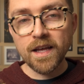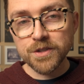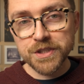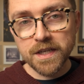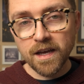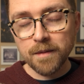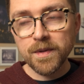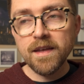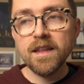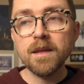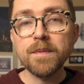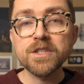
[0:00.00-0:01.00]
out your cup,
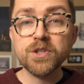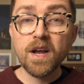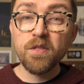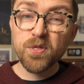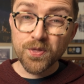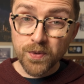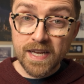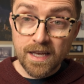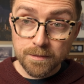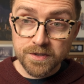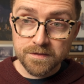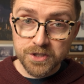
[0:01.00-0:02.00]
then measure out 3 cups of